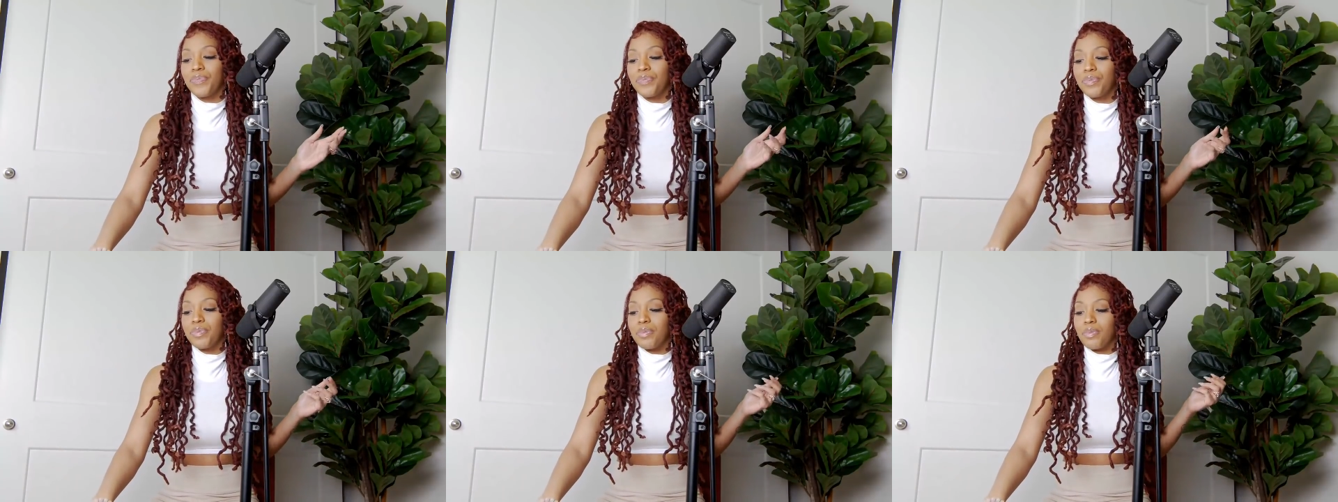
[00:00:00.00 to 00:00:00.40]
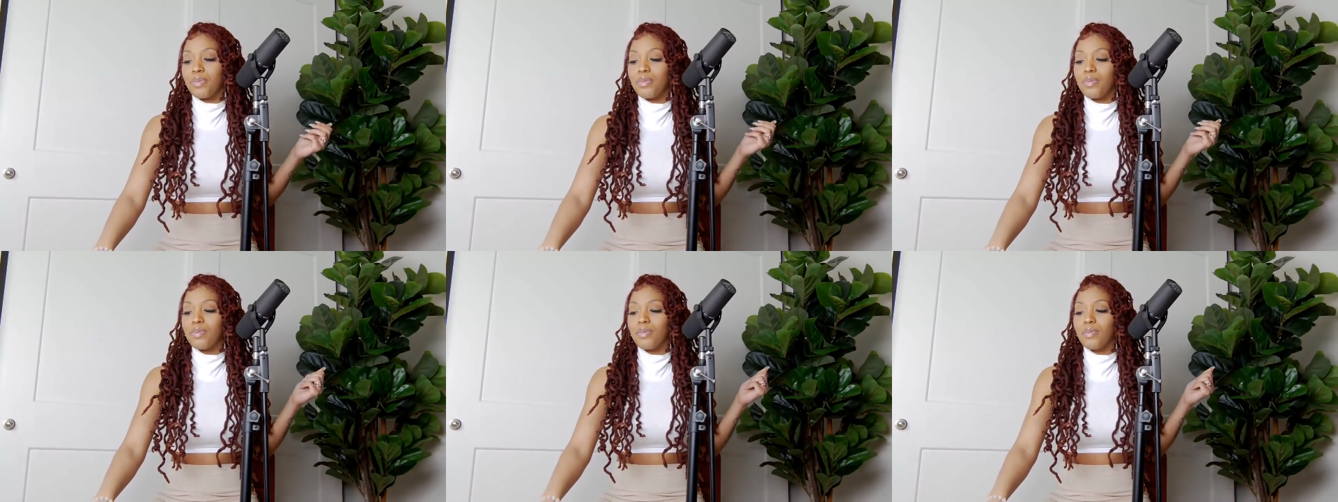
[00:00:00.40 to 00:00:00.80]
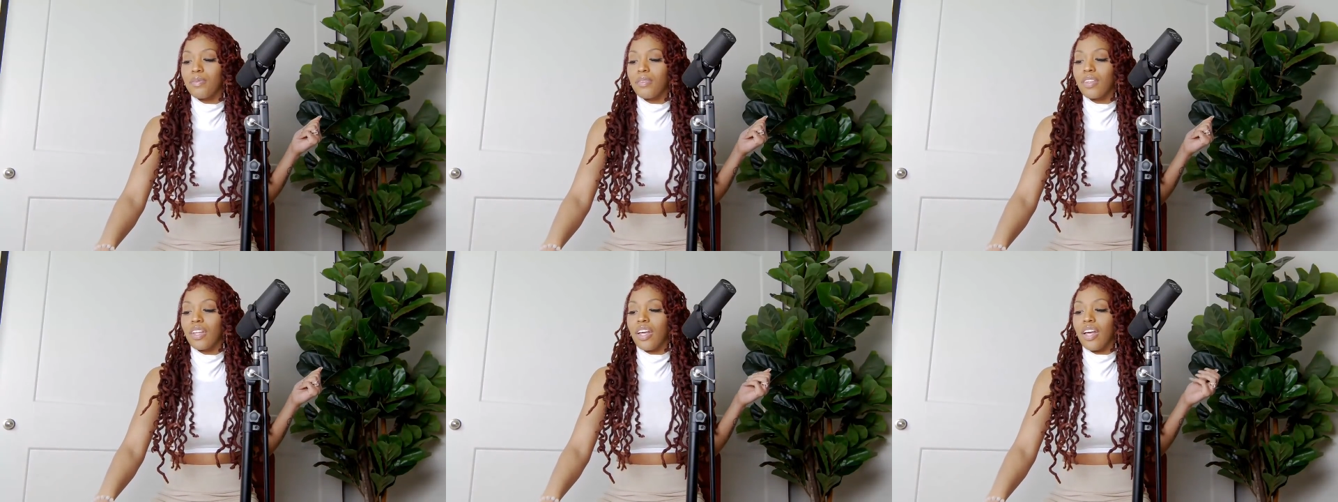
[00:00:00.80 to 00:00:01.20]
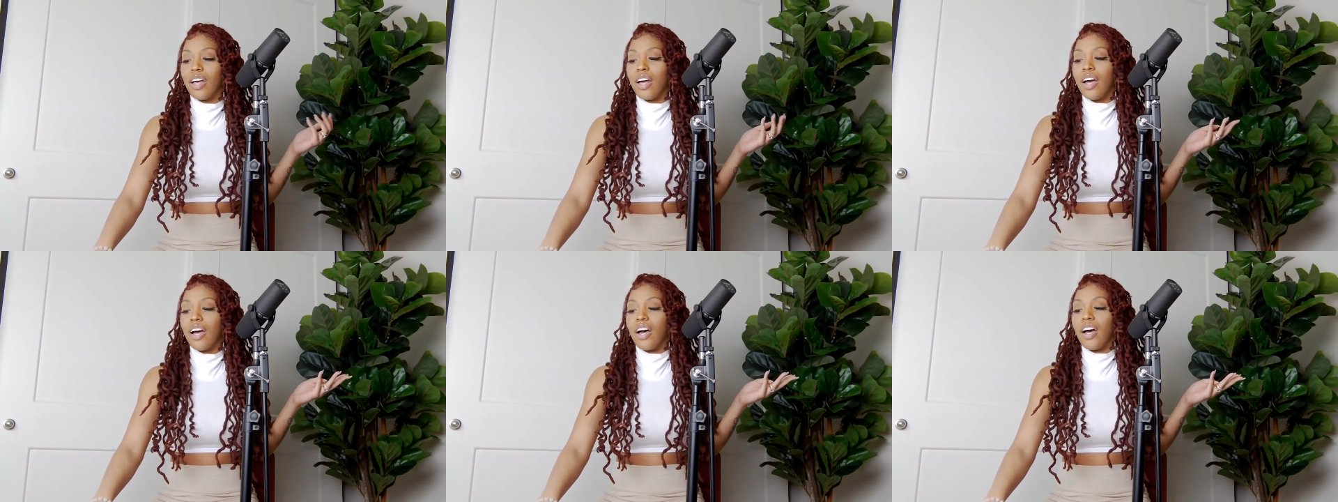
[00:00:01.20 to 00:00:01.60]

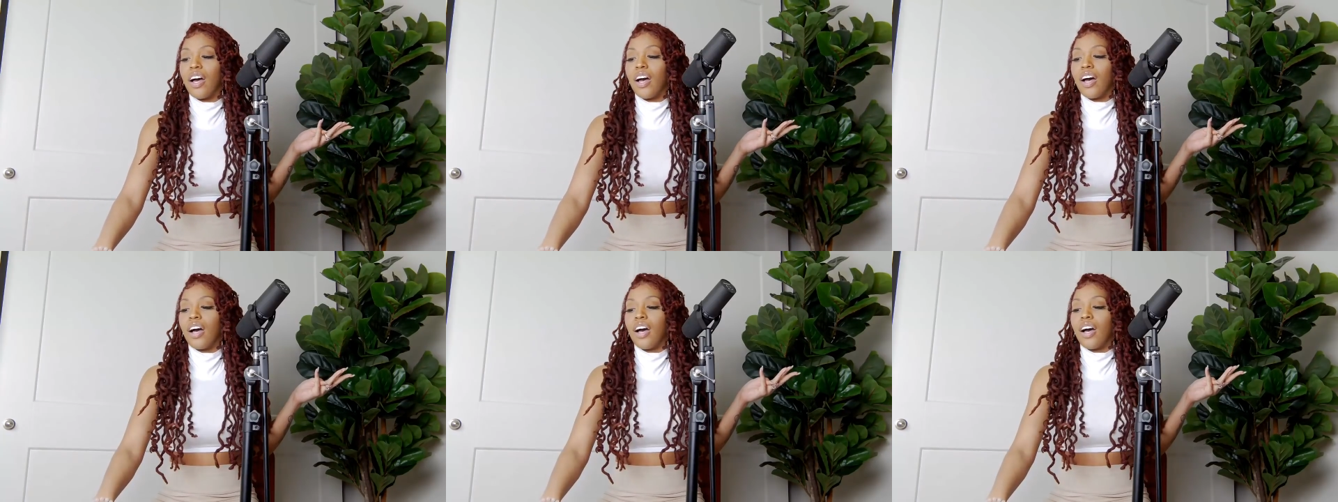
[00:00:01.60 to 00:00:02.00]
Nothing is said.